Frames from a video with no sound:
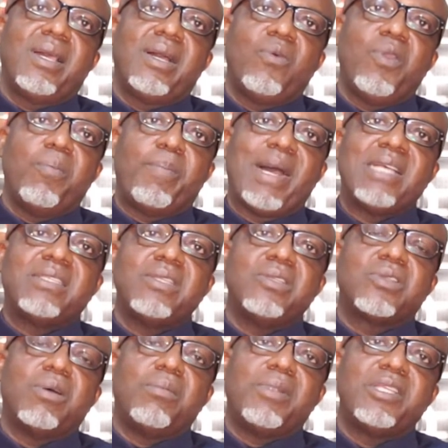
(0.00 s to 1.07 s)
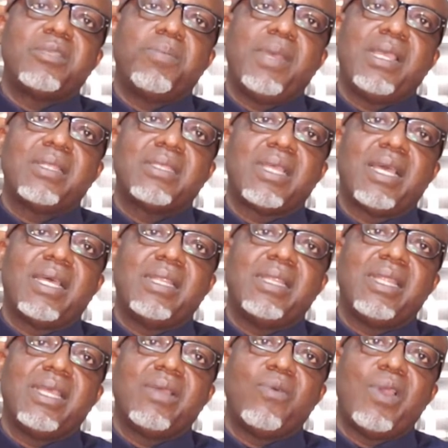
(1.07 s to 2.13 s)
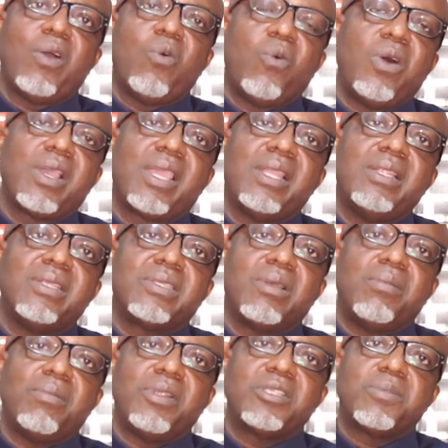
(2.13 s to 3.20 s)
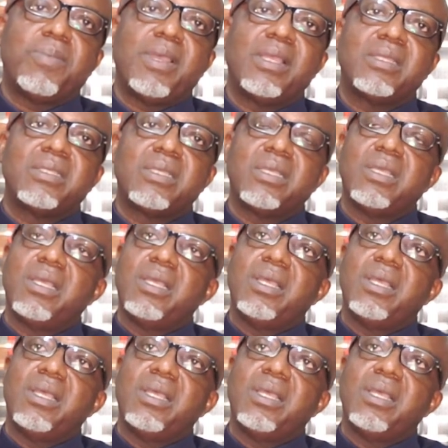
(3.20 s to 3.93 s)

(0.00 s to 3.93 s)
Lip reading: We pass in some respects, and we are working in some respects.